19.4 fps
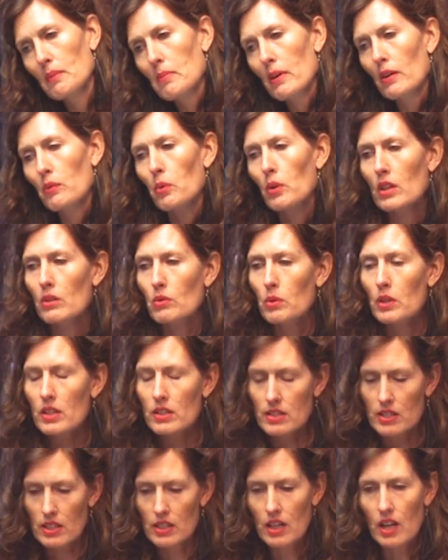but what
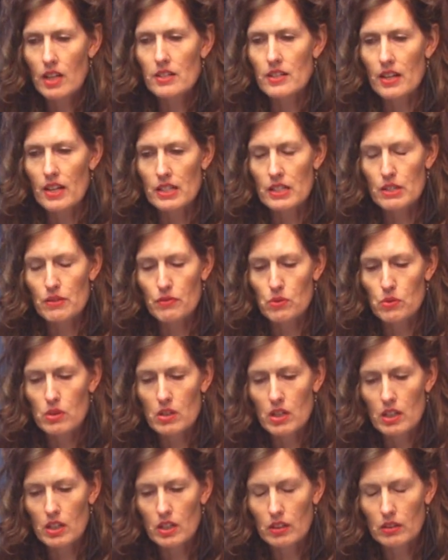is the context
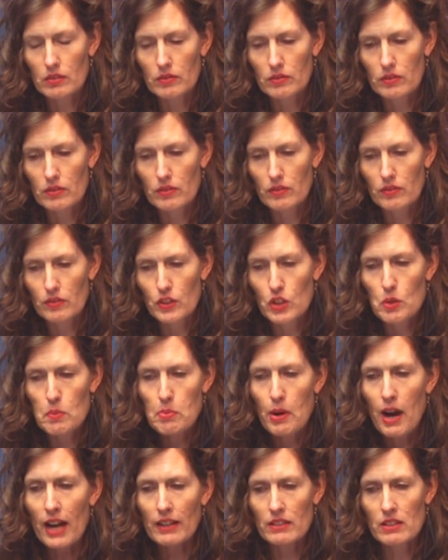for you
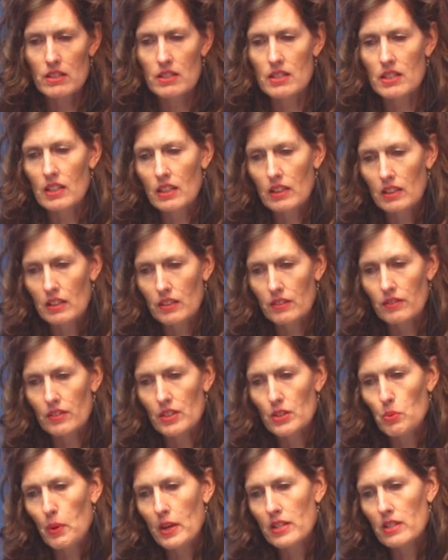practicing
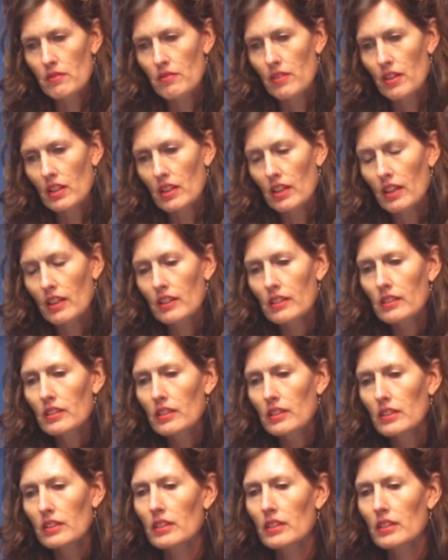these ways of thinking?